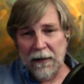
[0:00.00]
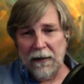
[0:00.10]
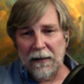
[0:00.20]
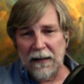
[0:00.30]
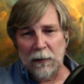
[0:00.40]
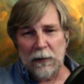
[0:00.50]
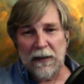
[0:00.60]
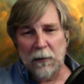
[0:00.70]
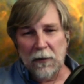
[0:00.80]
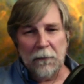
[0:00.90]
And I think what they
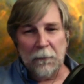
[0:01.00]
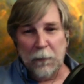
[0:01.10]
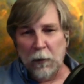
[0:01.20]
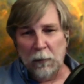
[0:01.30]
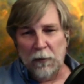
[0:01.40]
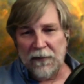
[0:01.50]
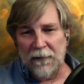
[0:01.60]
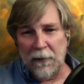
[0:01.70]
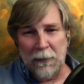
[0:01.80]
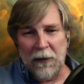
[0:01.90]
were looking for was
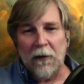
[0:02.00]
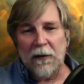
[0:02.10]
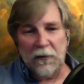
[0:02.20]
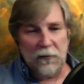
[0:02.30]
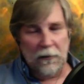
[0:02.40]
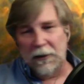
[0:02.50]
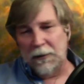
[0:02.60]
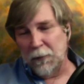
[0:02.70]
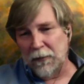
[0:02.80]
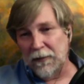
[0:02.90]
an American
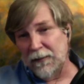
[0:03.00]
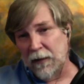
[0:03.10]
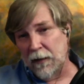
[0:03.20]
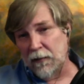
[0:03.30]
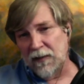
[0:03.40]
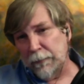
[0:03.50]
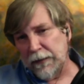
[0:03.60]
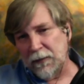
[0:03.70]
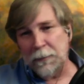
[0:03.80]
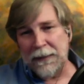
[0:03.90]
astronomer that had done
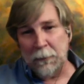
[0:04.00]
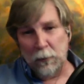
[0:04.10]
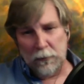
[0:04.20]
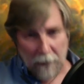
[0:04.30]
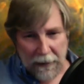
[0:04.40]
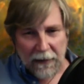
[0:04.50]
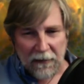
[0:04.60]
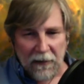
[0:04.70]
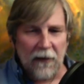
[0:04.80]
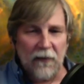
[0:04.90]
something that people would
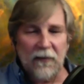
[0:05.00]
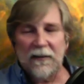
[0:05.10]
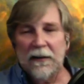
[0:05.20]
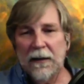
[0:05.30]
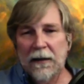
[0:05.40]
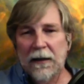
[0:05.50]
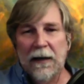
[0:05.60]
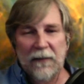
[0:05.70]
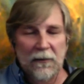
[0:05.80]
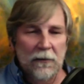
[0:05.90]
recognize
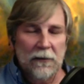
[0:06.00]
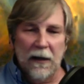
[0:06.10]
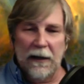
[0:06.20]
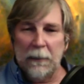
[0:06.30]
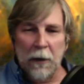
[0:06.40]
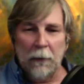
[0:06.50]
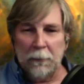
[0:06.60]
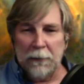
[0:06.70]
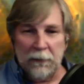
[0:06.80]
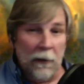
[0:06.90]
and that looked like he
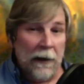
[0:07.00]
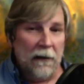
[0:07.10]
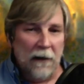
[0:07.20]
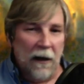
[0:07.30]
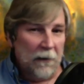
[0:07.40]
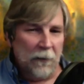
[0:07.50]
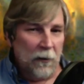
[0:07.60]
probably drank a lot of hard